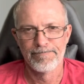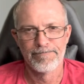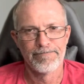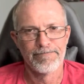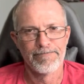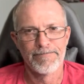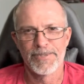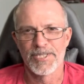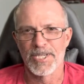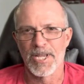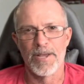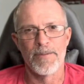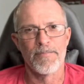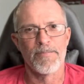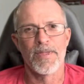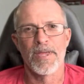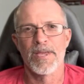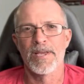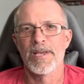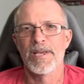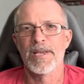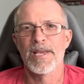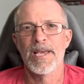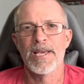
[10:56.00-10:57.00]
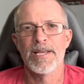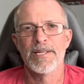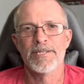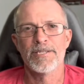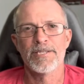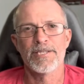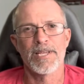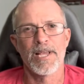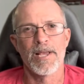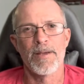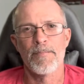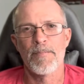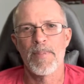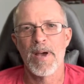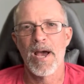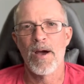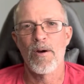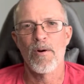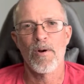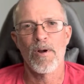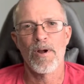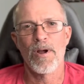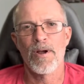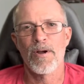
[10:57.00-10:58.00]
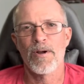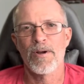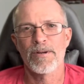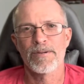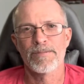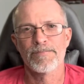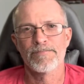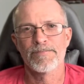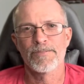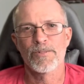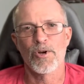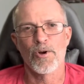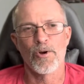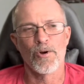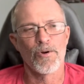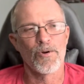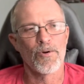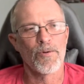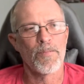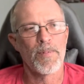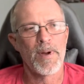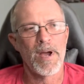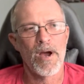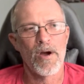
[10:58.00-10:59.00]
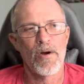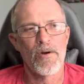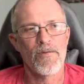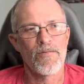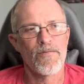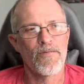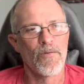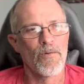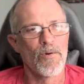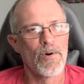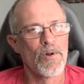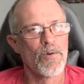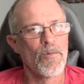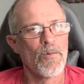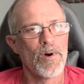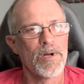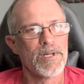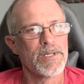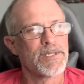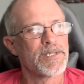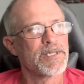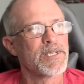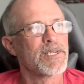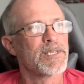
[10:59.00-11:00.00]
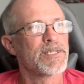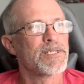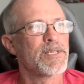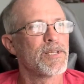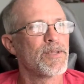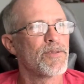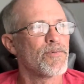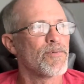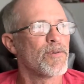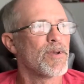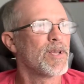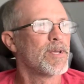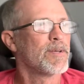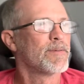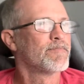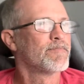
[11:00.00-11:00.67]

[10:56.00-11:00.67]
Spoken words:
Same thing again, same power error. Kernel power 4163.